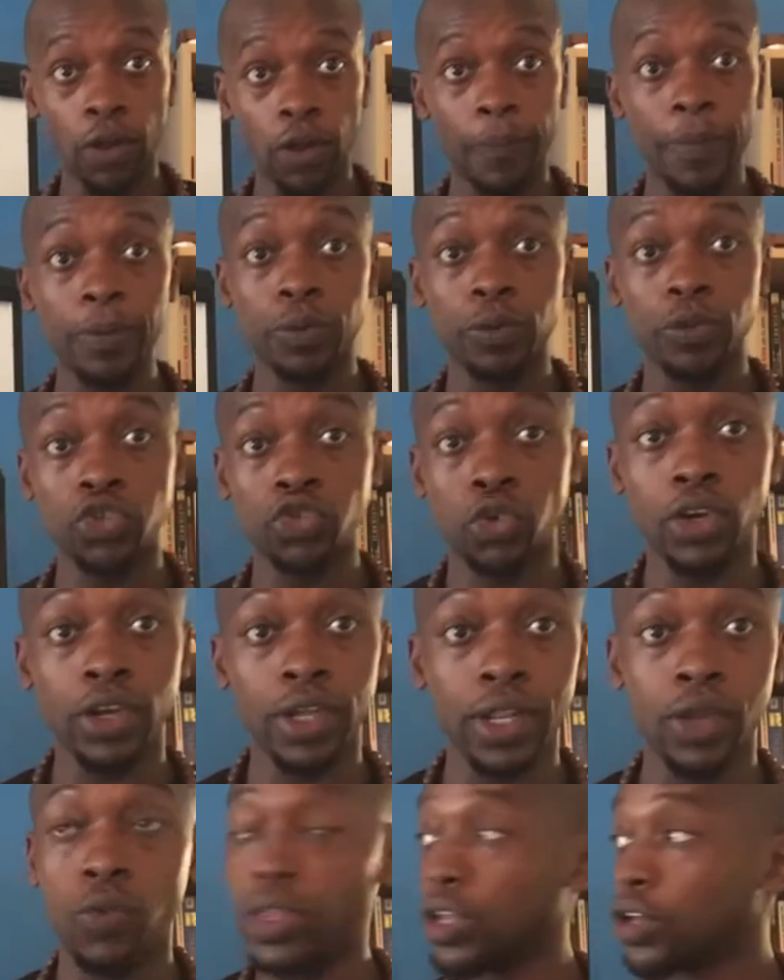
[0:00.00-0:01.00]
of people
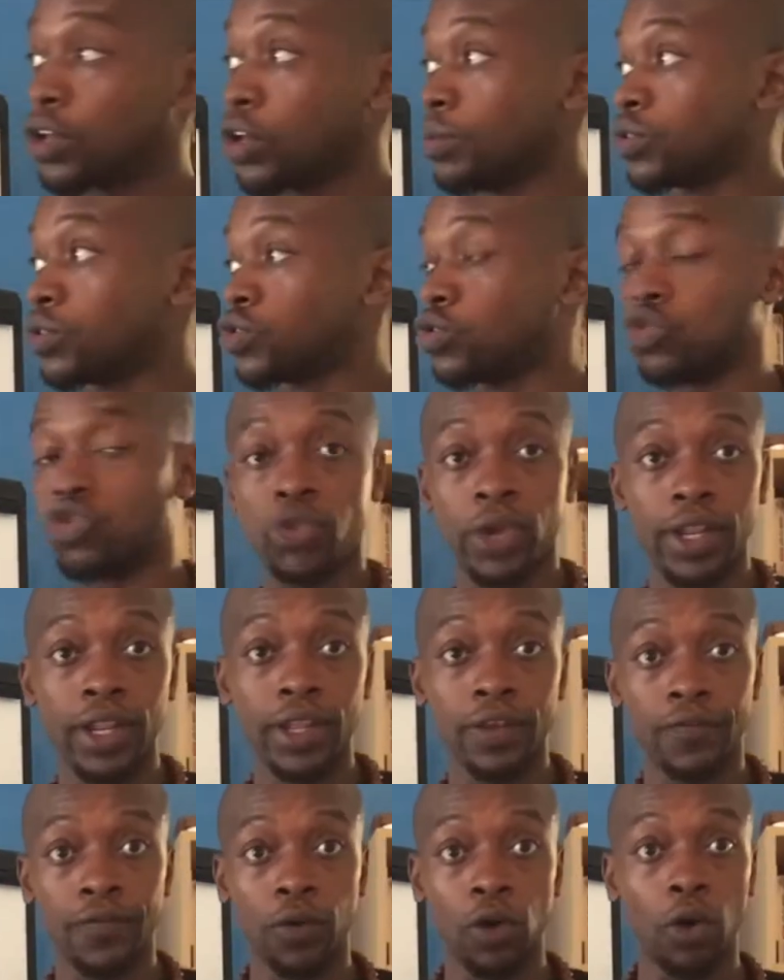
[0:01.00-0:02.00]
struggling when it comes to
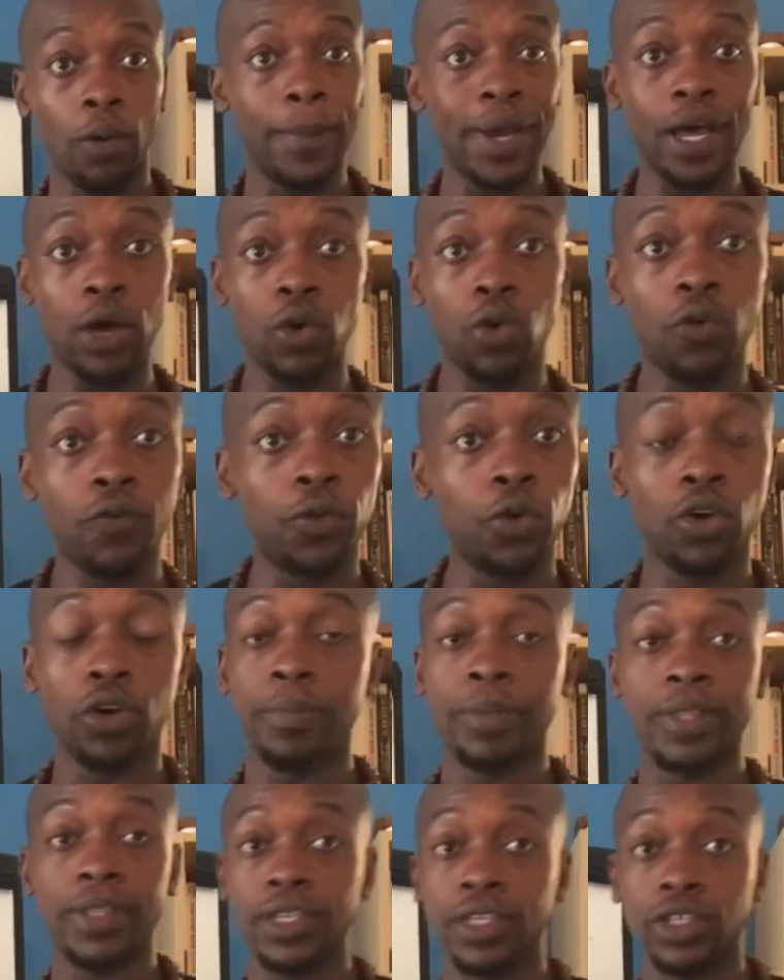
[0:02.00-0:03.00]
training for a battle, for a
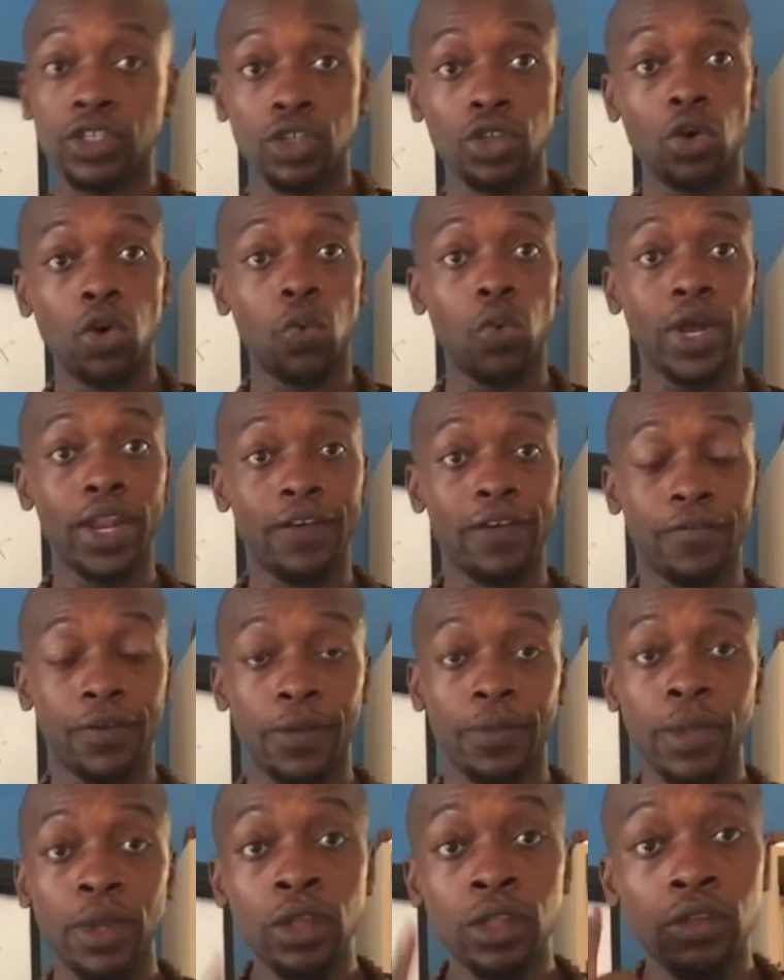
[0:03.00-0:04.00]
competition, or whatever.
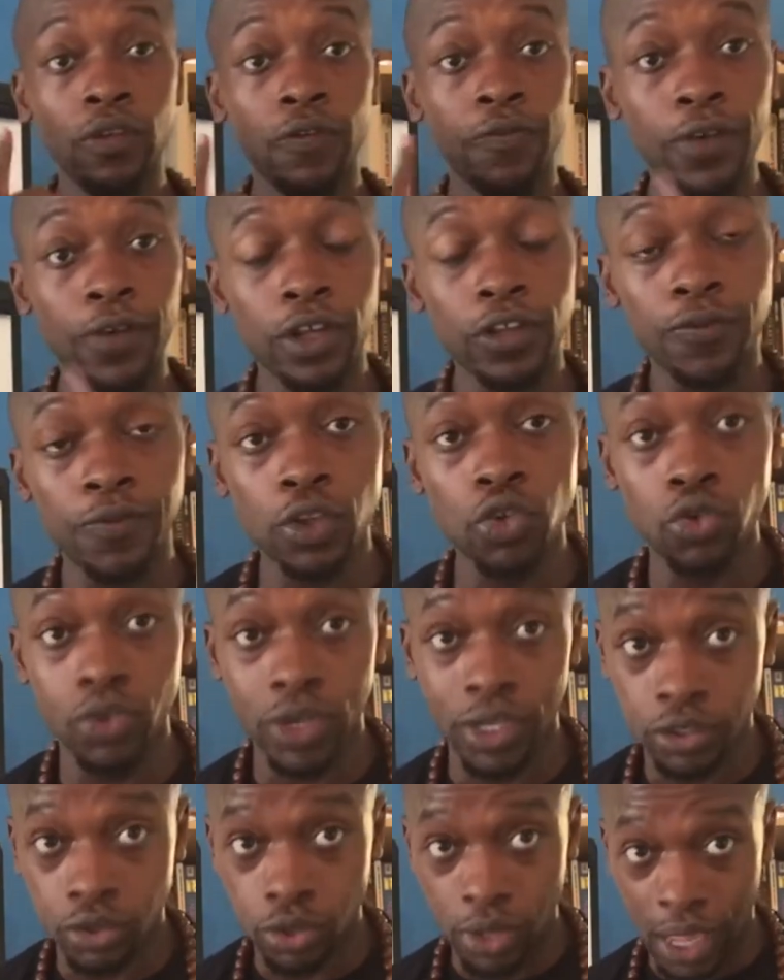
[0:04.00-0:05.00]
The first thing you
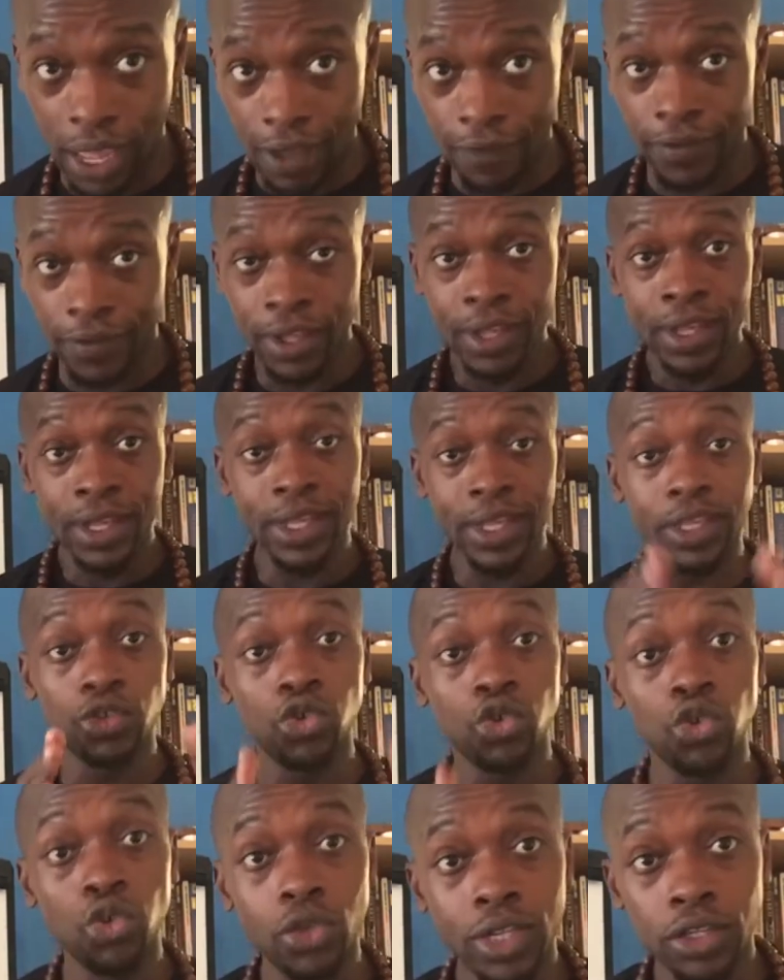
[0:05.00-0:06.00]
need to have
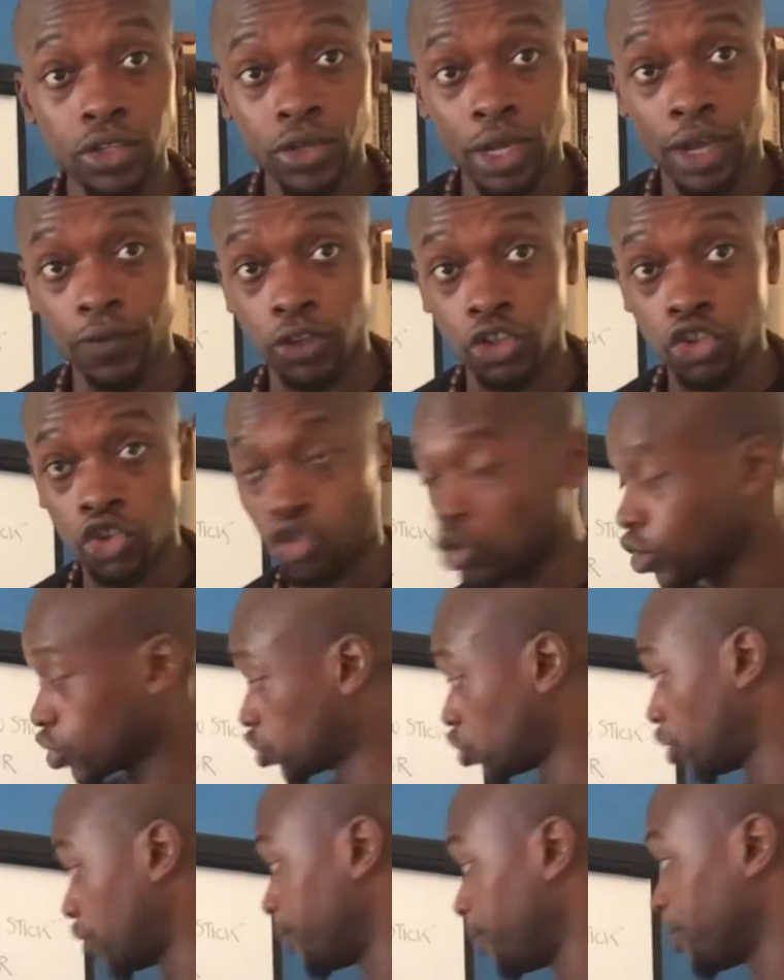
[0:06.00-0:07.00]
is you need to have a
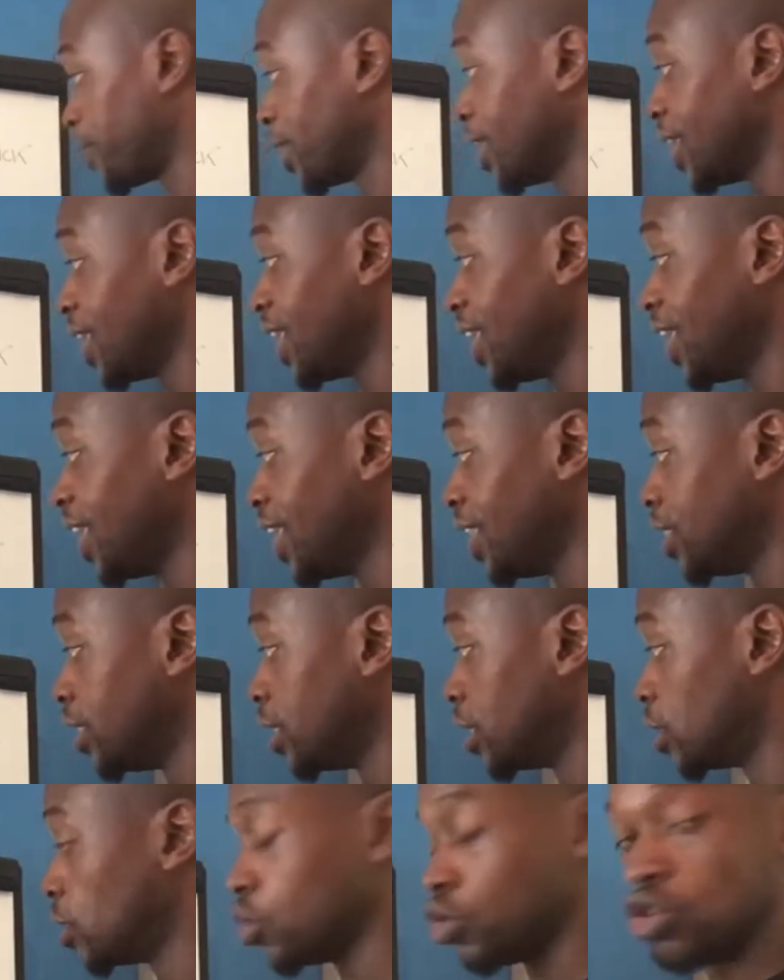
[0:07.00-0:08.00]
structure
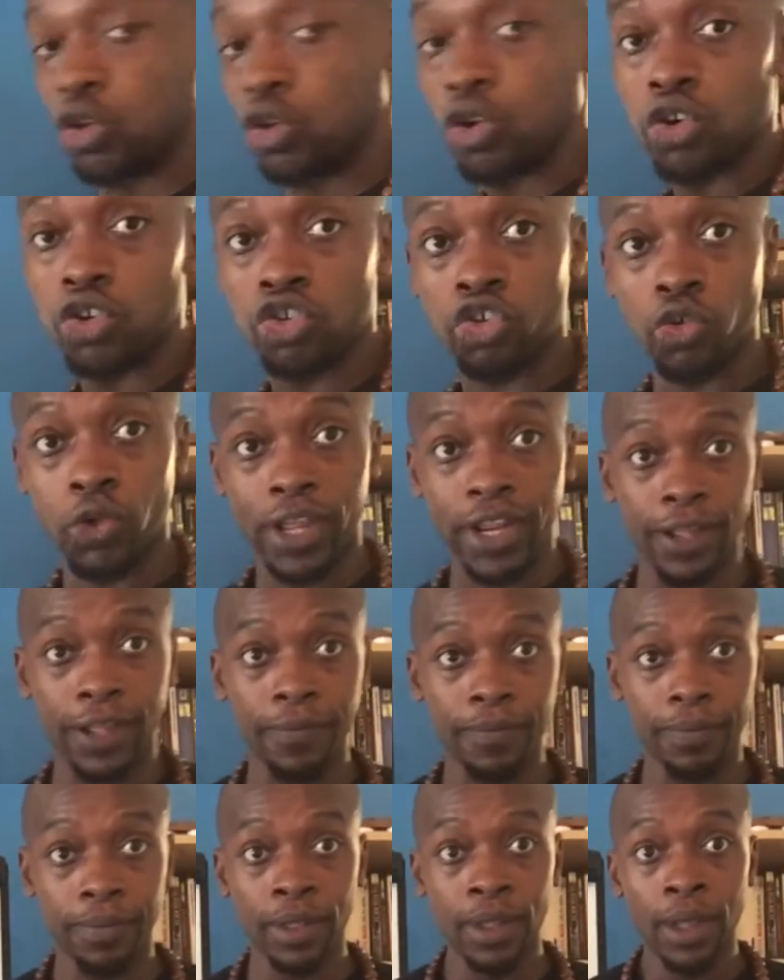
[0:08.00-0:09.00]
in your training.